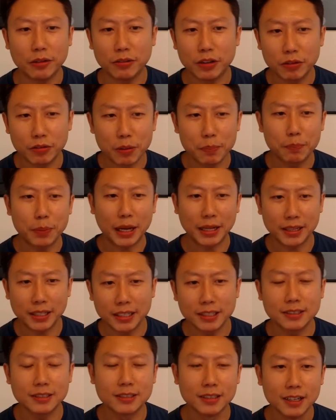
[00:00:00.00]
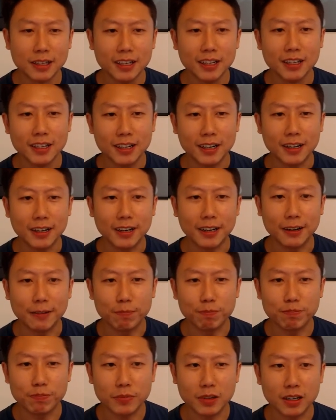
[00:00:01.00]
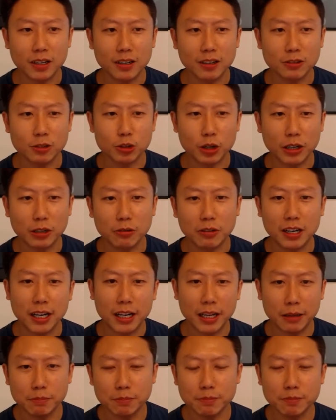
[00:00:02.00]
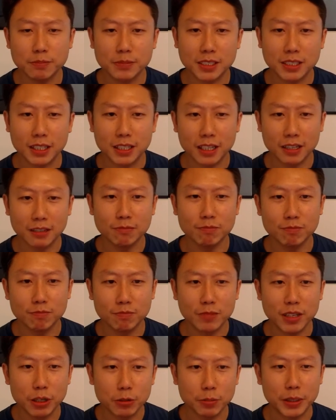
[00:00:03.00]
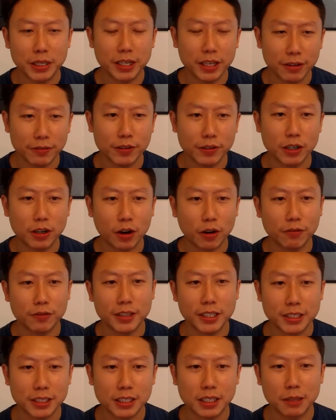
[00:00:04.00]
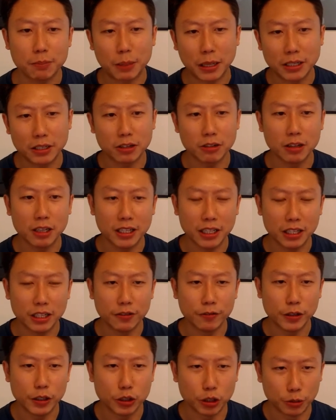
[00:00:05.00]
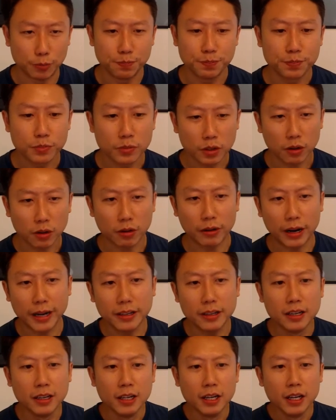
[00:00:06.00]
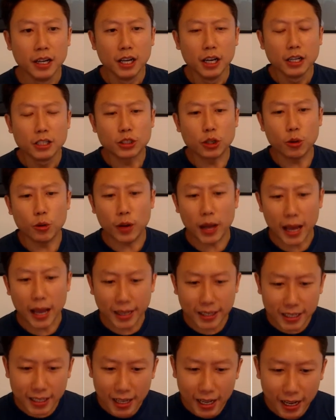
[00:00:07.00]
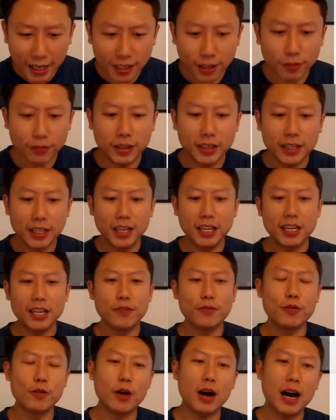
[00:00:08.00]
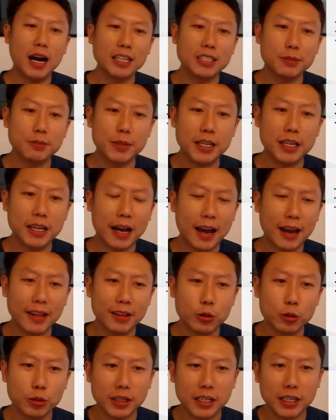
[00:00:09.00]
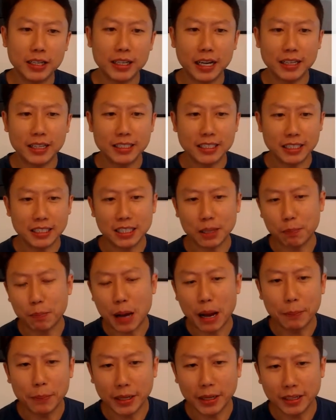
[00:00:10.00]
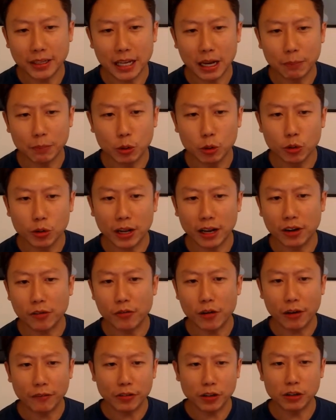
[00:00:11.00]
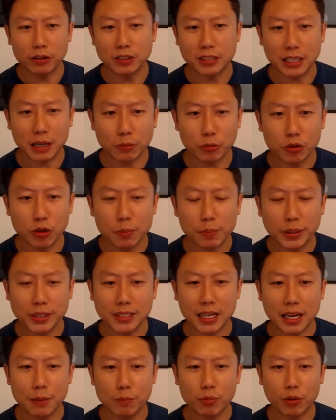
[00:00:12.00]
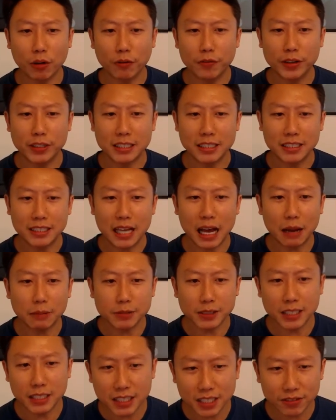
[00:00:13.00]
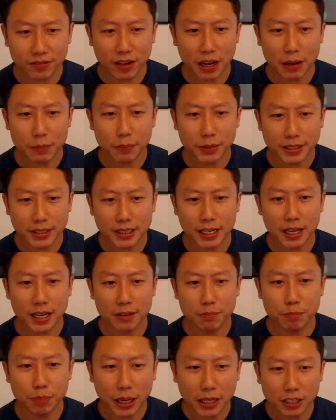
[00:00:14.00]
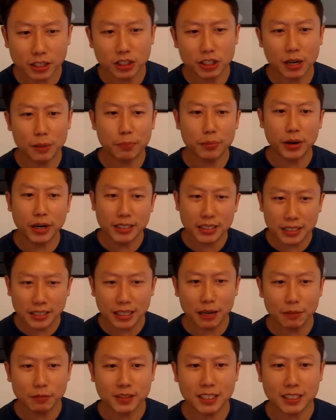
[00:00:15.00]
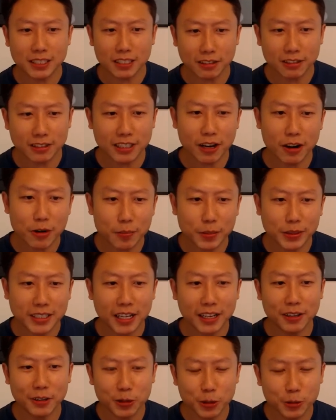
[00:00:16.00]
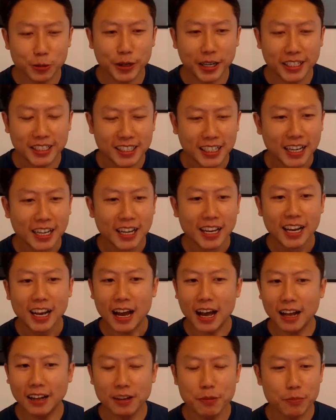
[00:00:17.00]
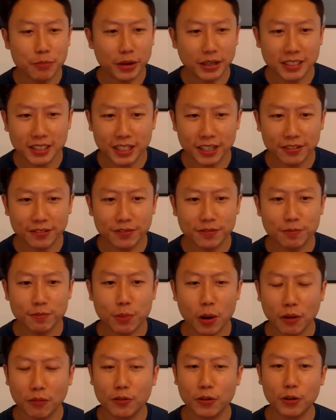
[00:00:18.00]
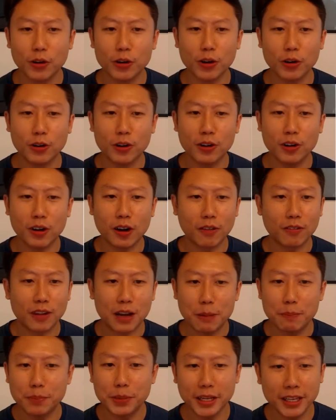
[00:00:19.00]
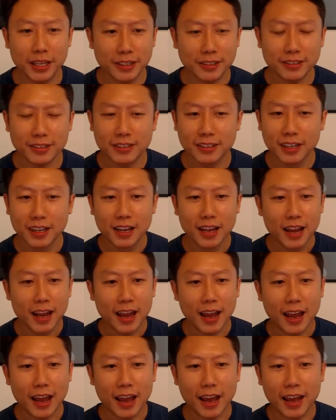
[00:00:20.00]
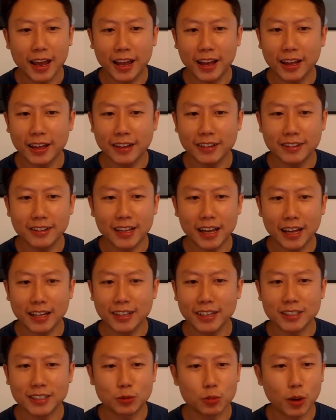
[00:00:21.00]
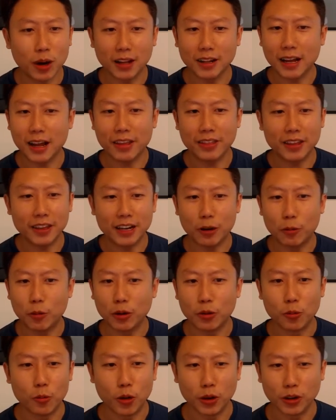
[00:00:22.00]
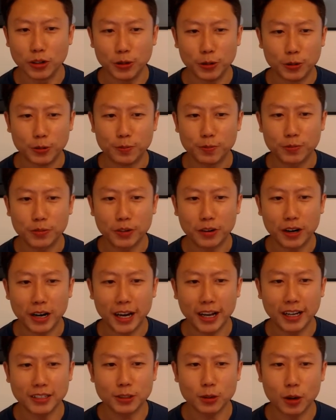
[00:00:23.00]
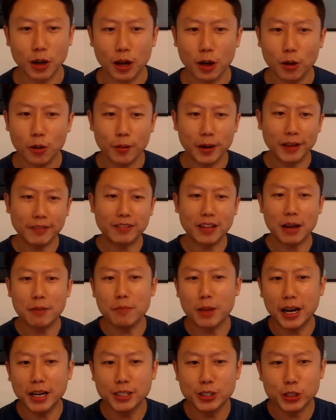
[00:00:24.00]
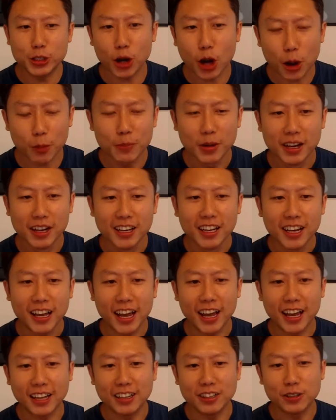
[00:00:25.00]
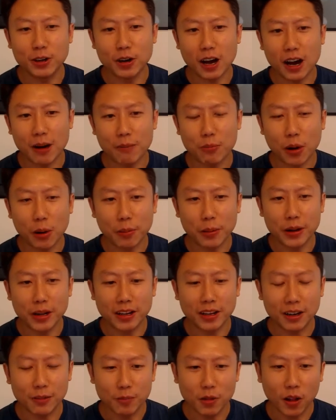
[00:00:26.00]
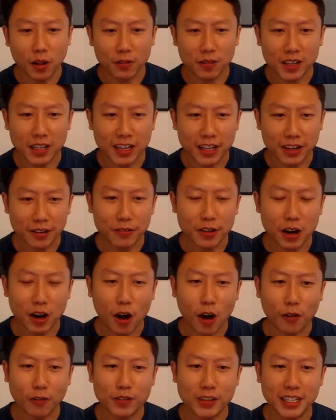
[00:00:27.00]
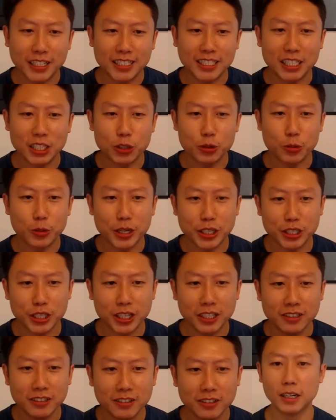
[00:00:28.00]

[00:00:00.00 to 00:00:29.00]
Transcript: You have different parties trying to claim certain ill behavior of this particular individual, all right? So at the end of the day, if you ask me, I do think that this is a pump and dump. You look at the revenue, it's up 3%, profits is up 65%, but the share price is up 6,700% in 2 weeks. Unimpressive portfolio of companies, And that is what I think I want to warn you. All right. So I hope I've done my job and you are probably a lot clearer of this situation.